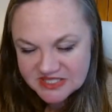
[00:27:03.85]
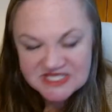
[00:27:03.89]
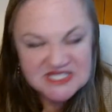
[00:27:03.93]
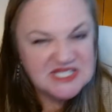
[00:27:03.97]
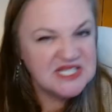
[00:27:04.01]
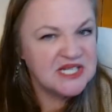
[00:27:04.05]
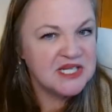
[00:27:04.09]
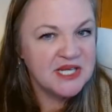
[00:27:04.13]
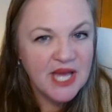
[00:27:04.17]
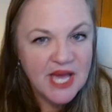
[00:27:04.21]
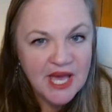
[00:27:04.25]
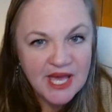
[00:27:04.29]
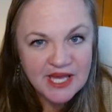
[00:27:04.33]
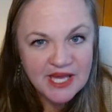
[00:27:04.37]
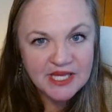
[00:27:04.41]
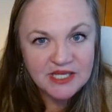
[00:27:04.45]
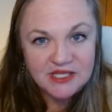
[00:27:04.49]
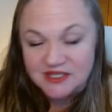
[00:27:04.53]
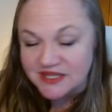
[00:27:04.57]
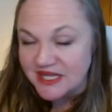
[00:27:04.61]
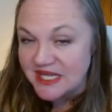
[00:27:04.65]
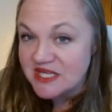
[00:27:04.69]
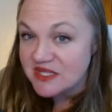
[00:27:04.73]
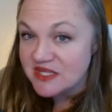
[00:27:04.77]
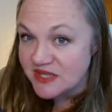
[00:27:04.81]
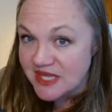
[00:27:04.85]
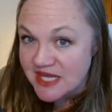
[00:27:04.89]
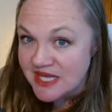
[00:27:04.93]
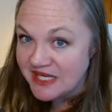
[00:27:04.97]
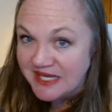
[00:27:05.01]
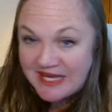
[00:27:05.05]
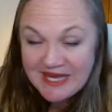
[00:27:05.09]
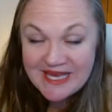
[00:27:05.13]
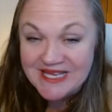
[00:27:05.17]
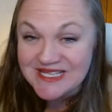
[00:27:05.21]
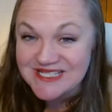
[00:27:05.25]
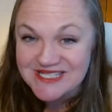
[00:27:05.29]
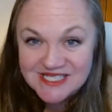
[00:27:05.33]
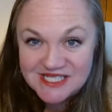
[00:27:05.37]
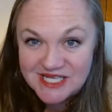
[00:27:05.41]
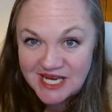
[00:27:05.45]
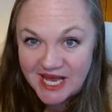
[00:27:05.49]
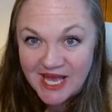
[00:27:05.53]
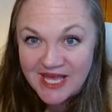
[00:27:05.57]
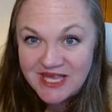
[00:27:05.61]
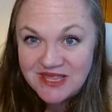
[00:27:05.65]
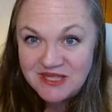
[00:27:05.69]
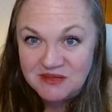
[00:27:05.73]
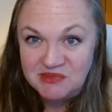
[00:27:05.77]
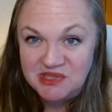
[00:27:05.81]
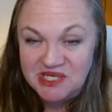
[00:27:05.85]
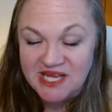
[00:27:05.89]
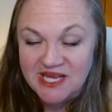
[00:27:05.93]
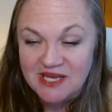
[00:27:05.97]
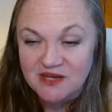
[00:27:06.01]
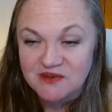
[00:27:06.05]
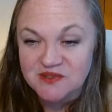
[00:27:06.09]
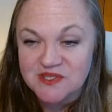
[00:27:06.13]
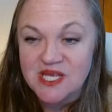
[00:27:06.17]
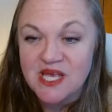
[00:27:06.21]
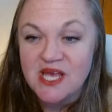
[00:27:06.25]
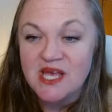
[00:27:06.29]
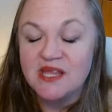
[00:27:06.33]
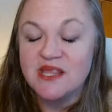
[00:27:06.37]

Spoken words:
denied. They can't deny them in-house.